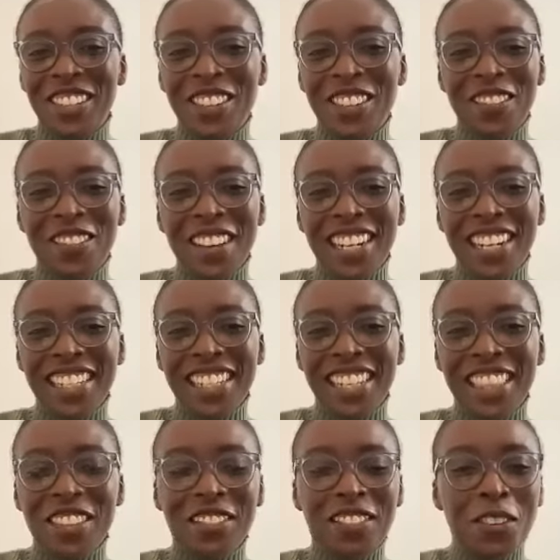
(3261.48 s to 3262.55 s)
And you can find us
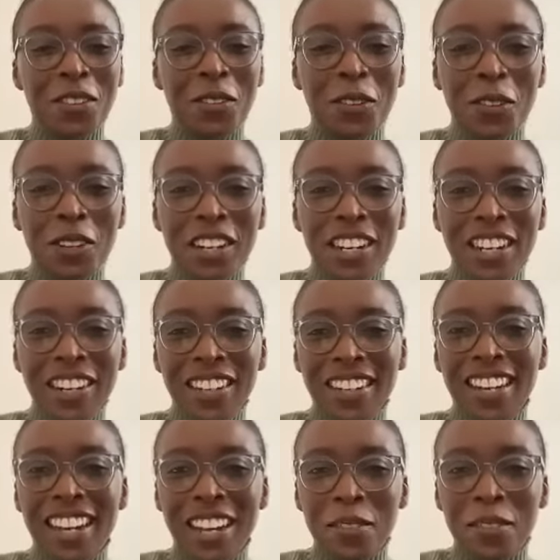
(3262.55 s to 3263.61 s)
at the Folklore.
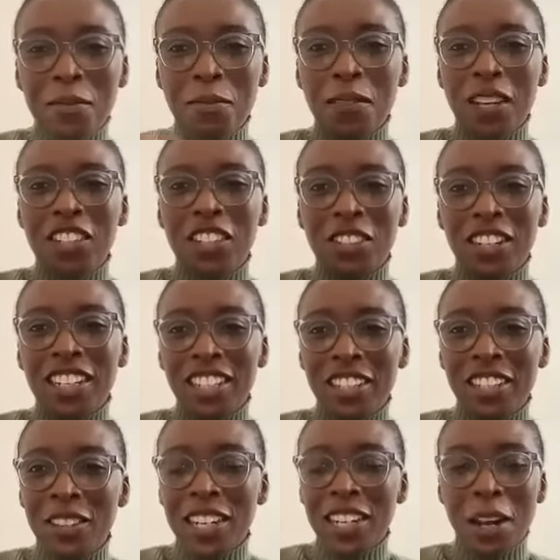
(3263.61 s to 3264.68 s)
Make sure
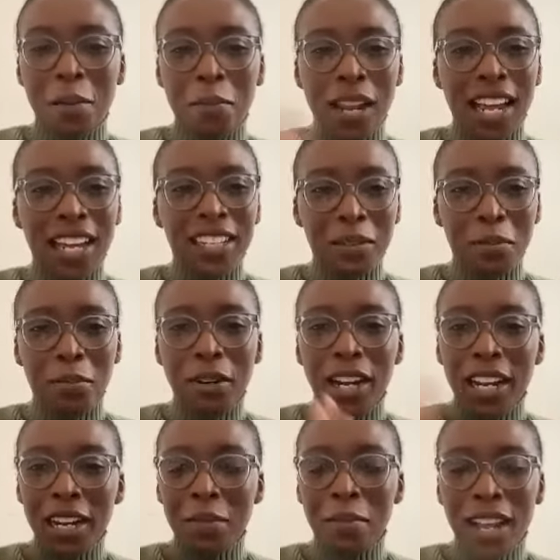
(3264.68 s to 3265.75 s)
you can apply as a
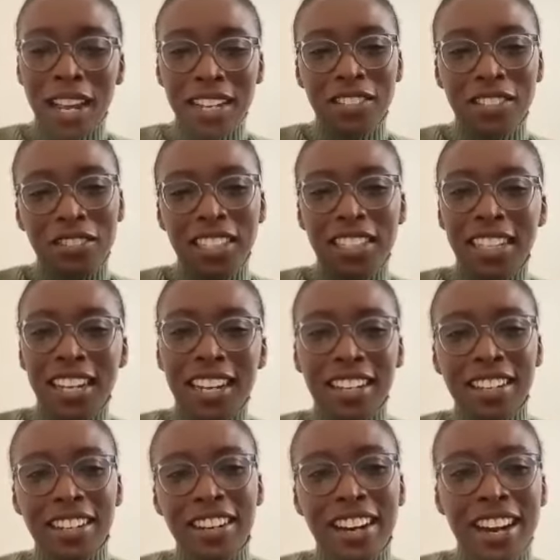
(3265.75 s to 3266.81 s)
brand, apply as a
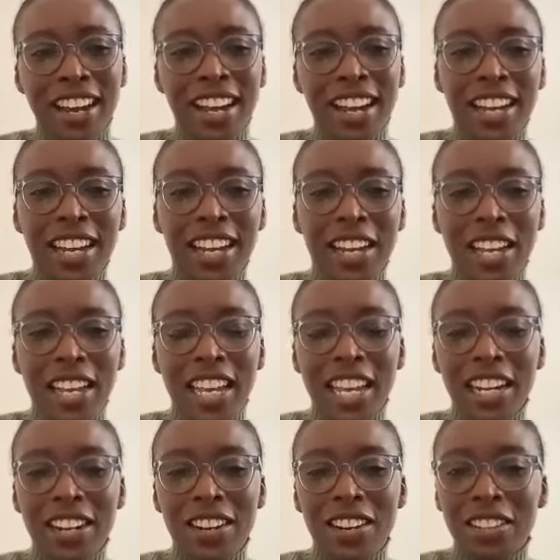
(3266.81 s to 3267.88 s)
retailer,
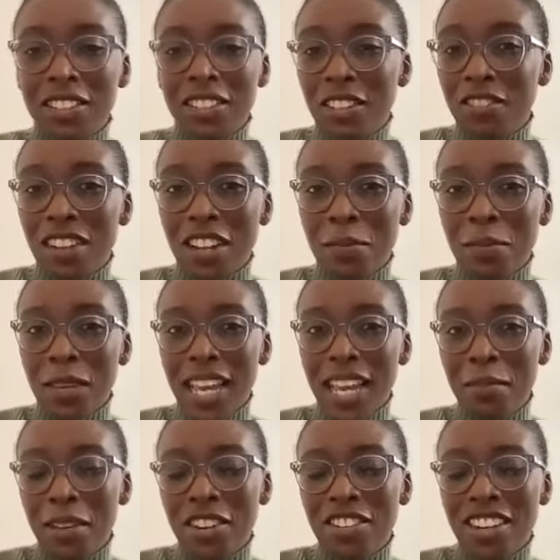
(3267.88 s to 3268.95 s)
and also you can follow me at
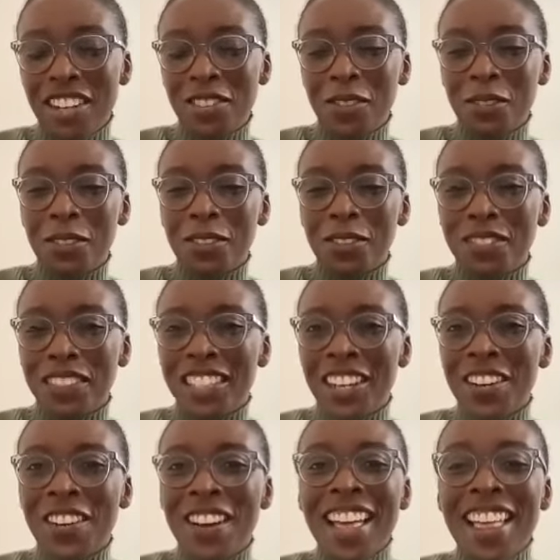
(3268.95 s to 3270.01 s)
Amira Rasul.
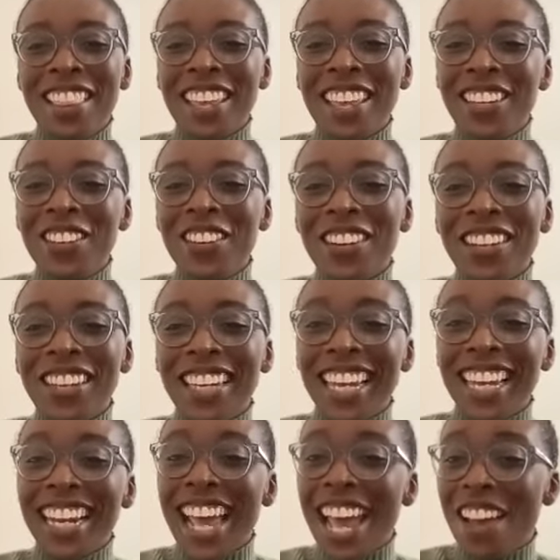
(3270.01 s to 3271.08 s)
So thank you all
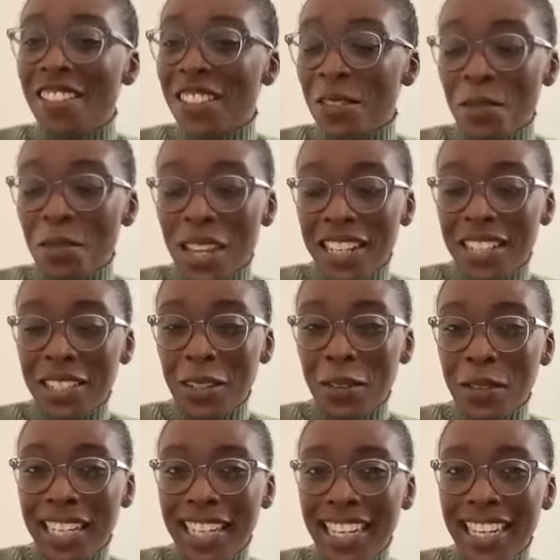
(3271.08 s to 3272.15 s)
again. Have an amazing
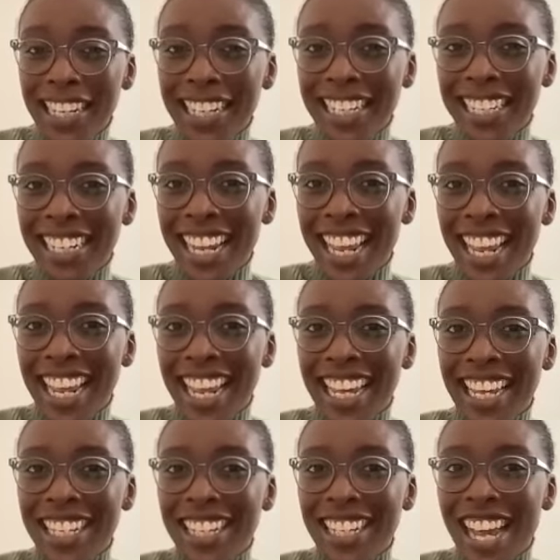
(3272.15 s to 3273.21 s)
weekend,
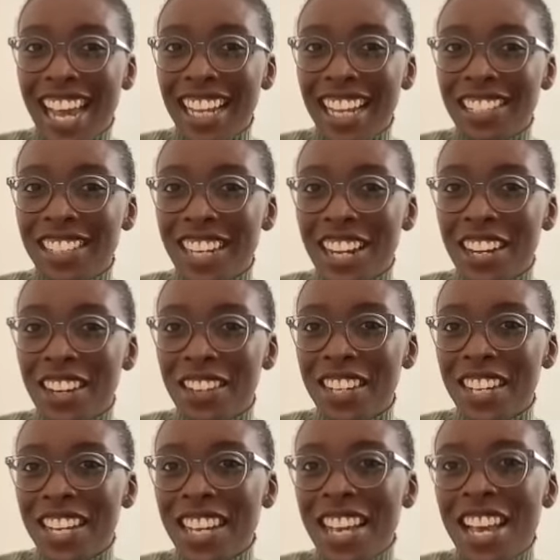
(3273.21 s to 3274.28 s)
and I shall